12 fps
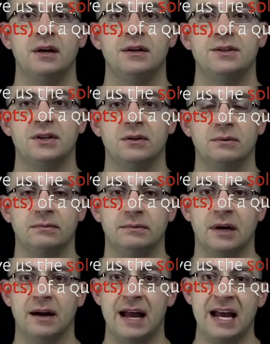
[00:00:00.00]
So
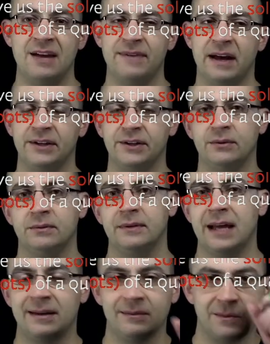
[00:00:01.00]
our a value,
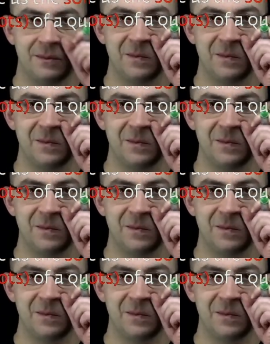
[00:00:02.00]
and